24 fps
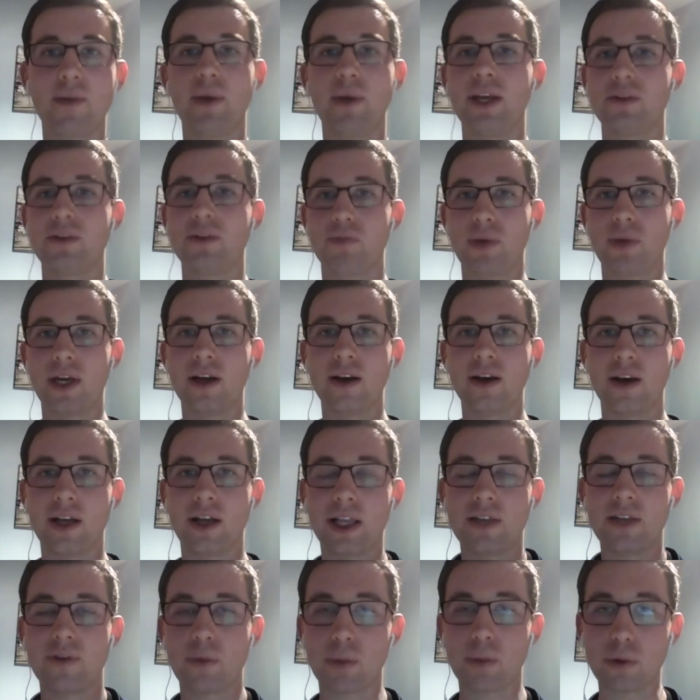He's been at
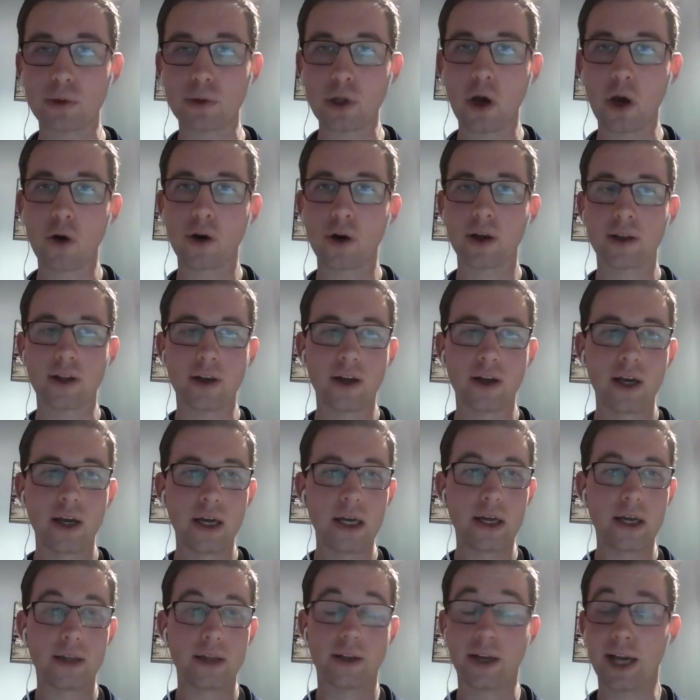Liverpool longer than
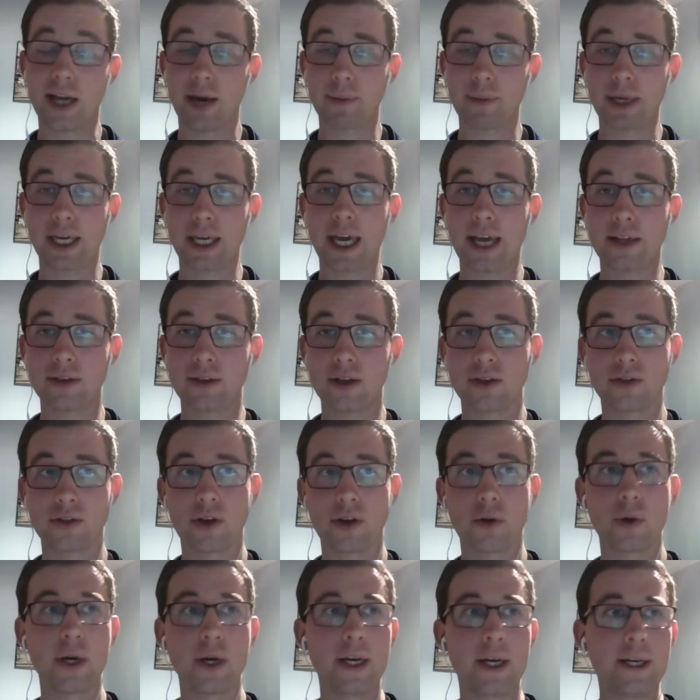Naby Keita.
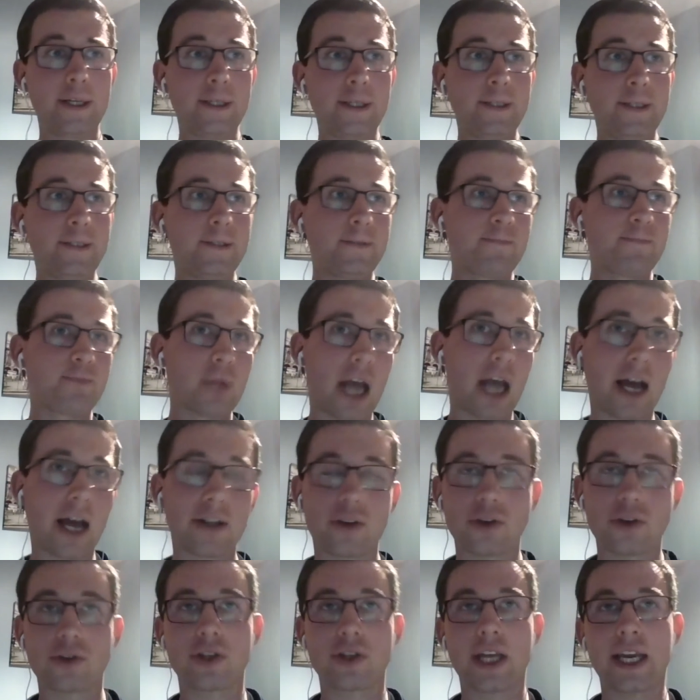So I
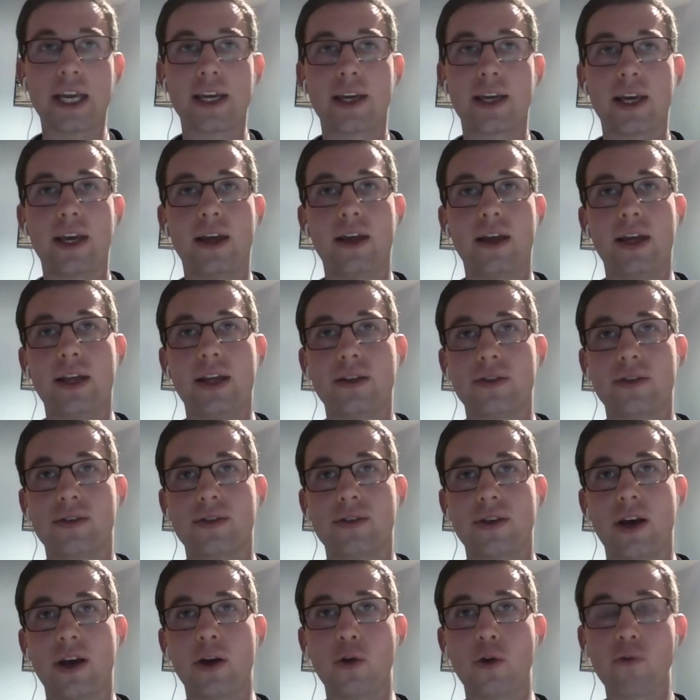just think
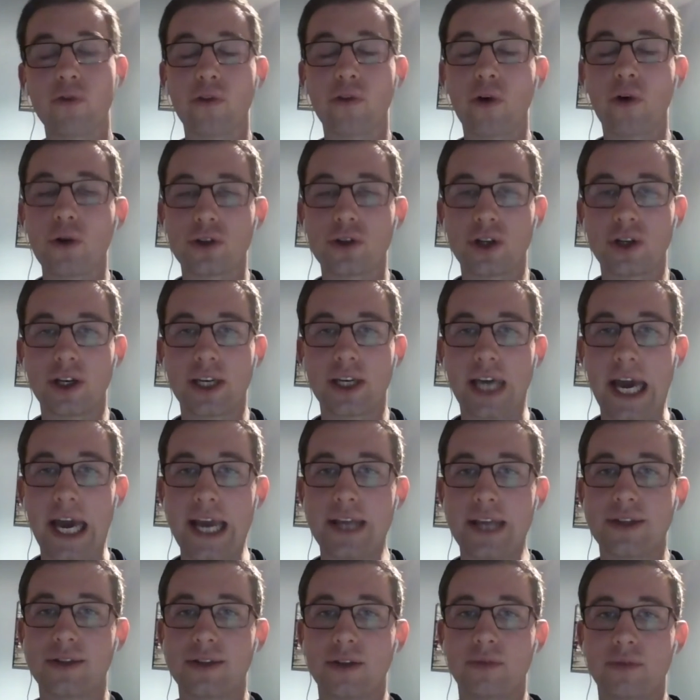it's an unfortunate
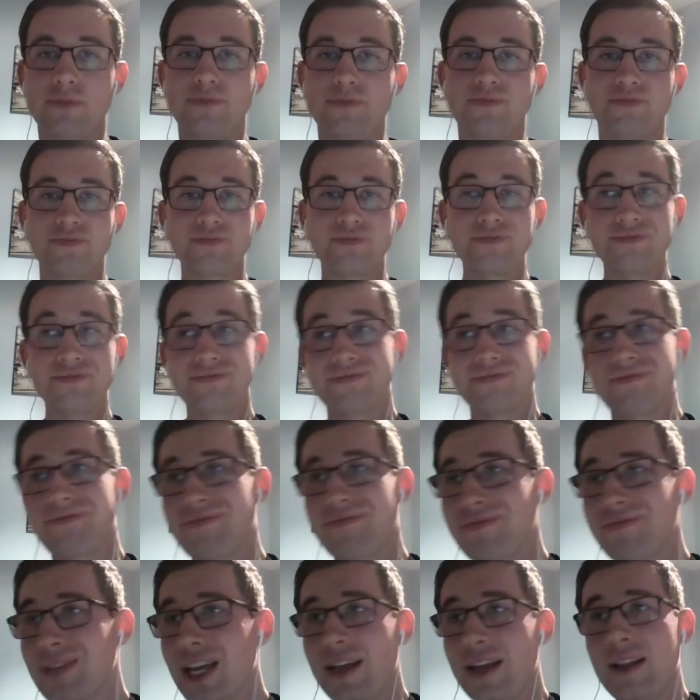case, and
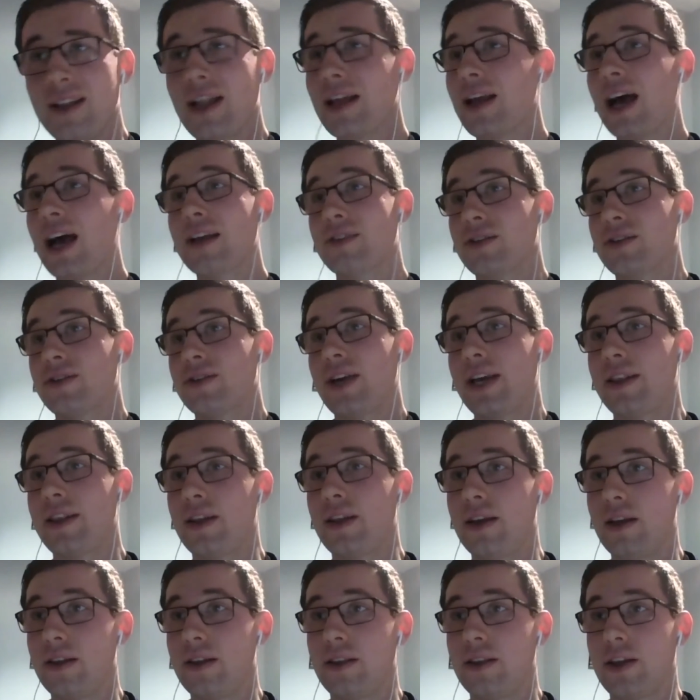that, as I
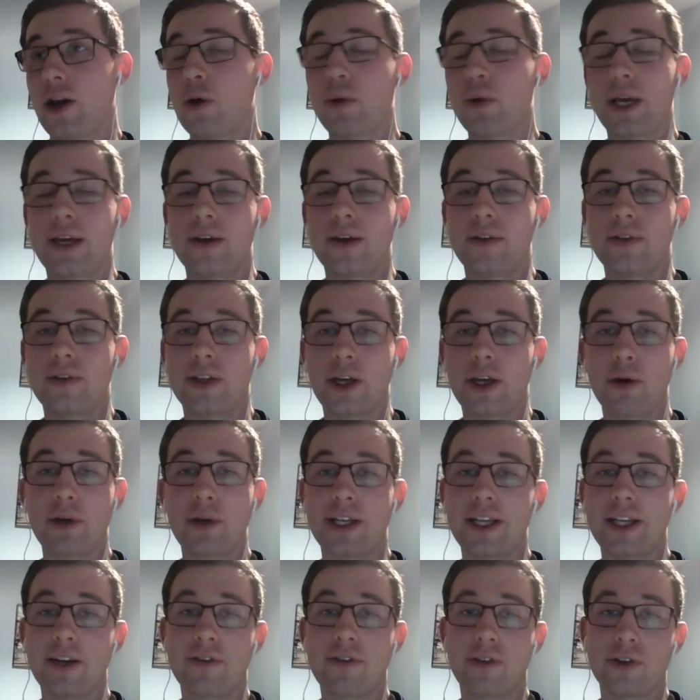say, the only
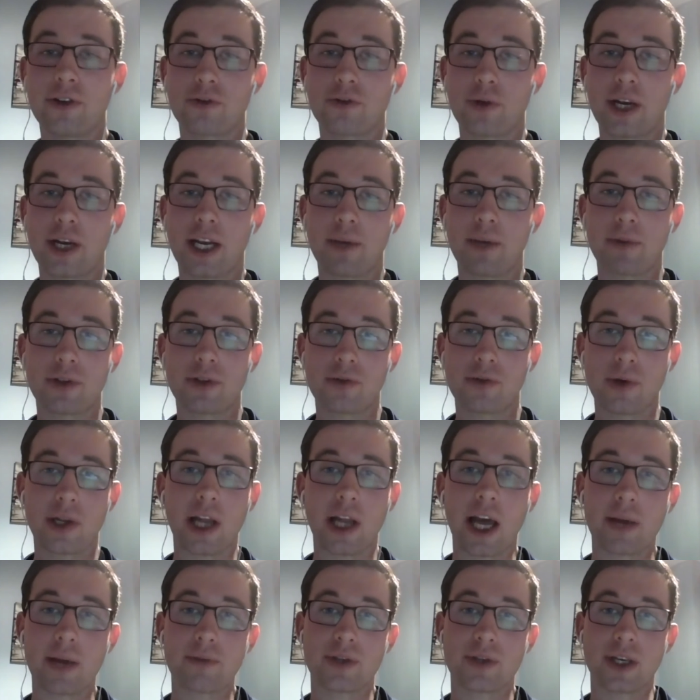difference really between
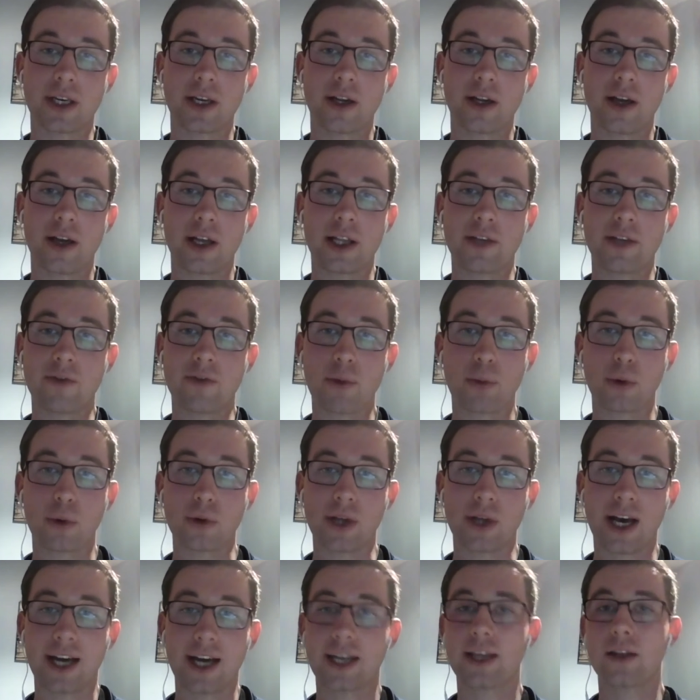Leipzig and Liverpool
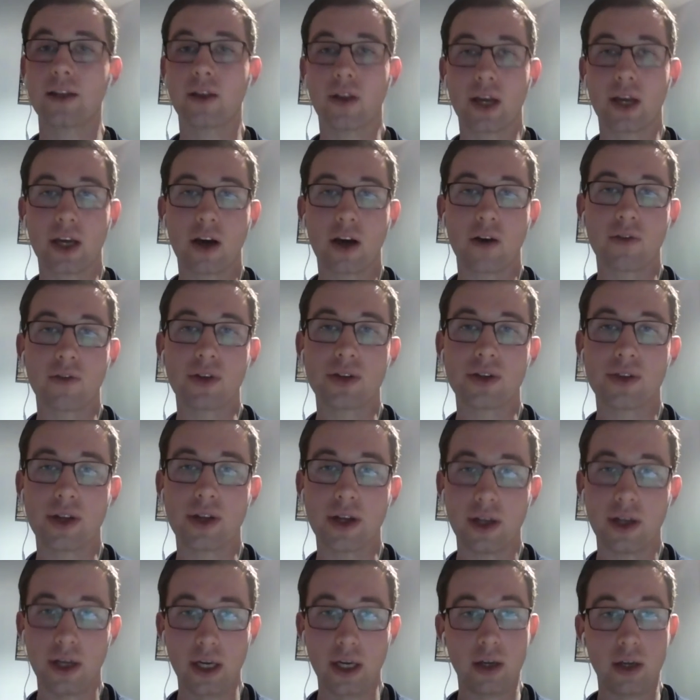that I can think of is
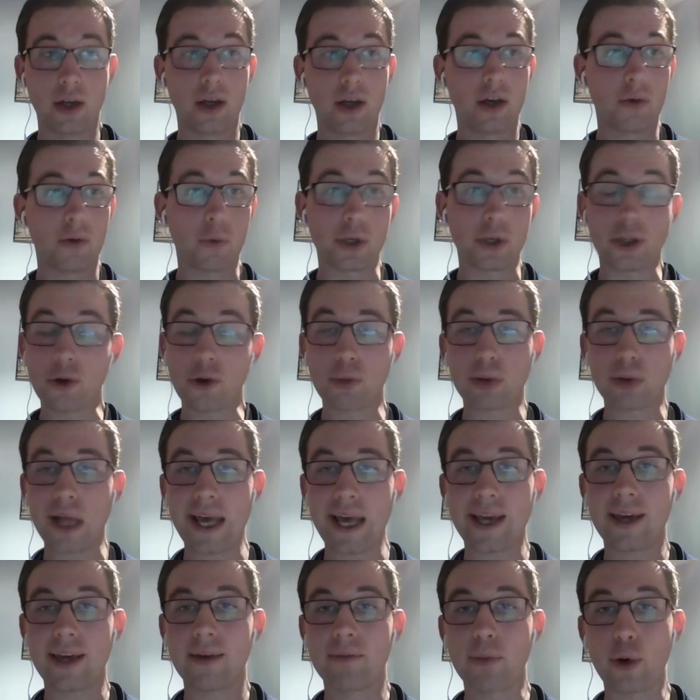that we do
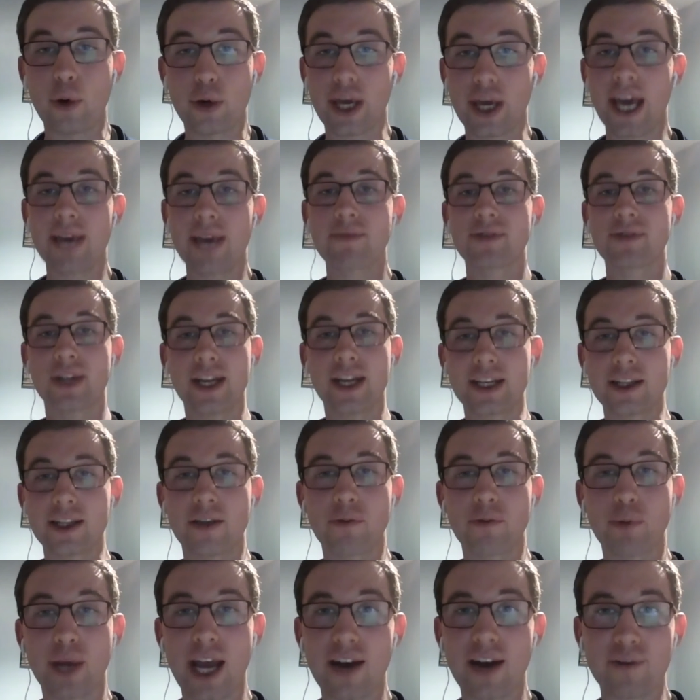play more games in
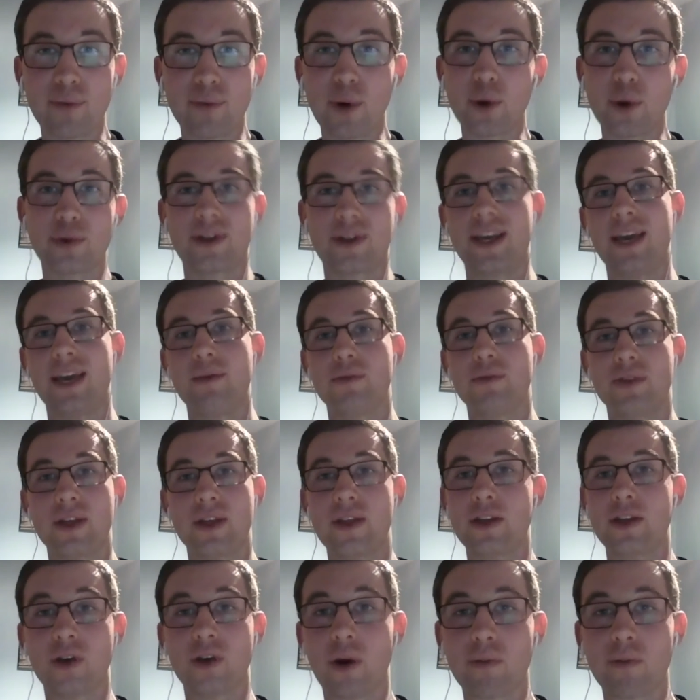England. We have more teams in
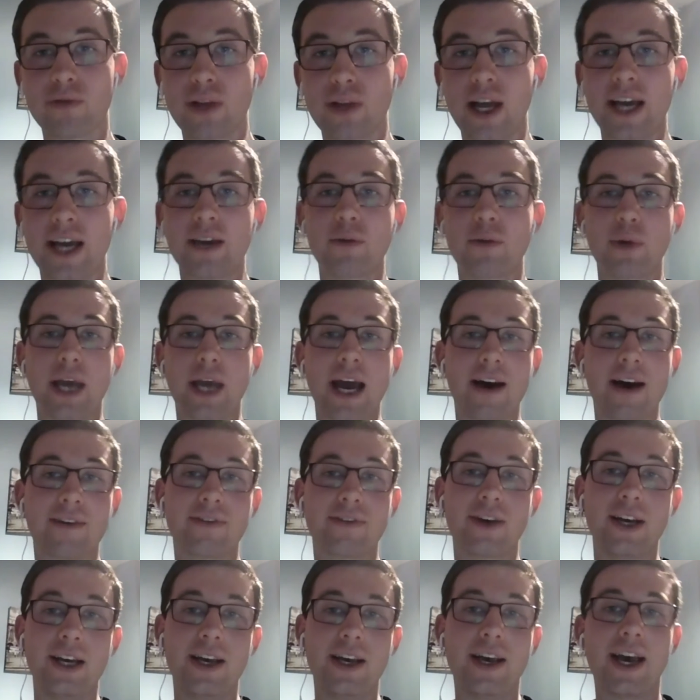the top flight. We have
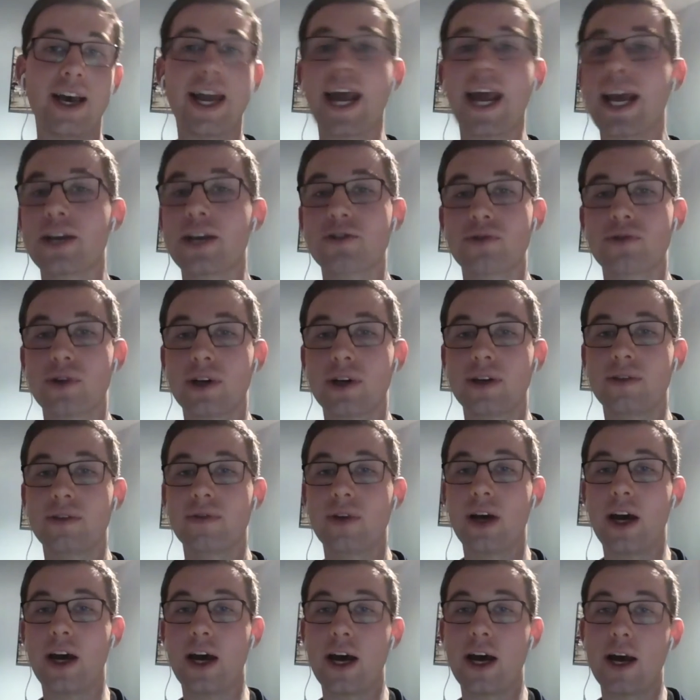an extra
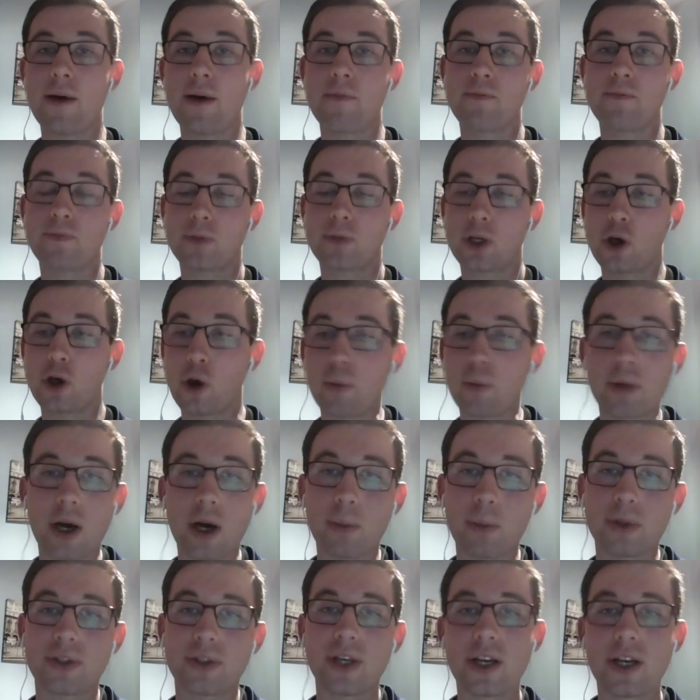cup
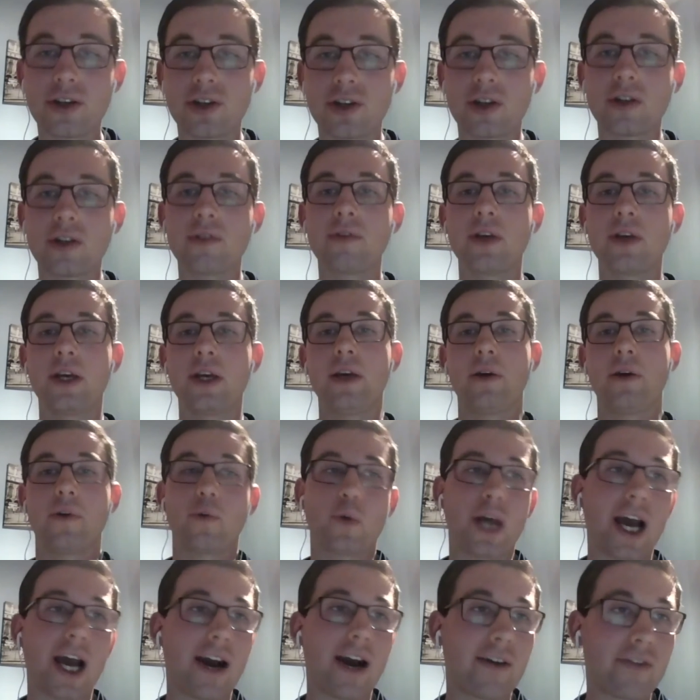competition.
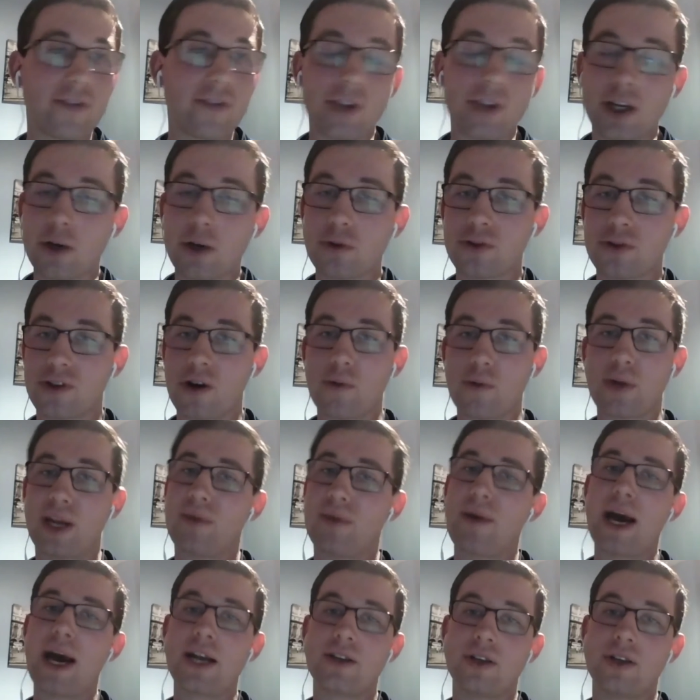We have so many
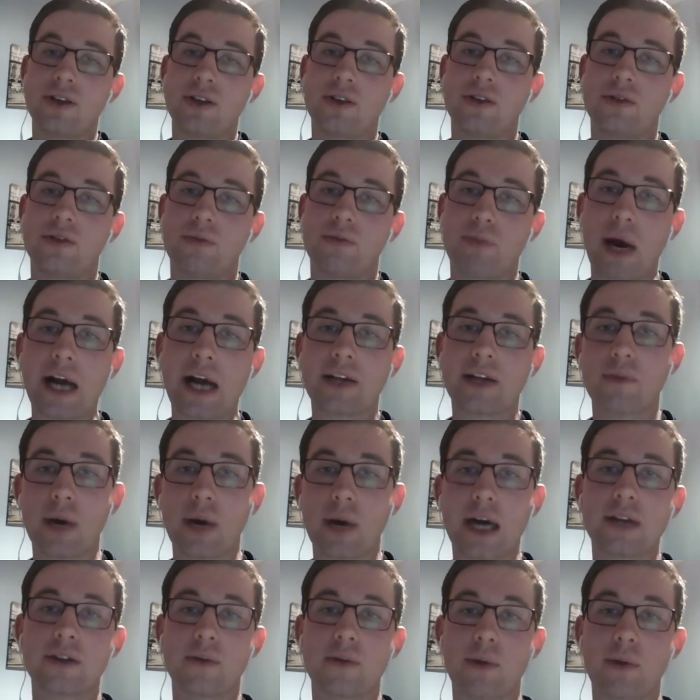matches back to
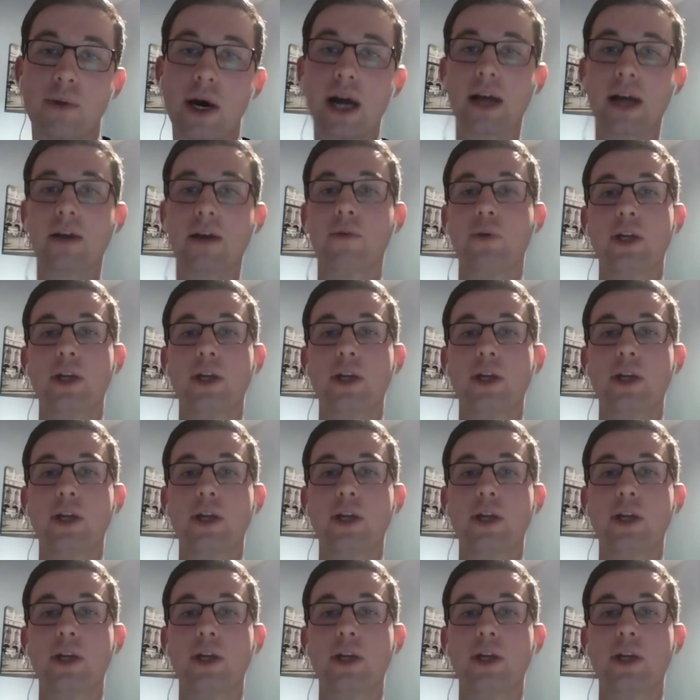back to back.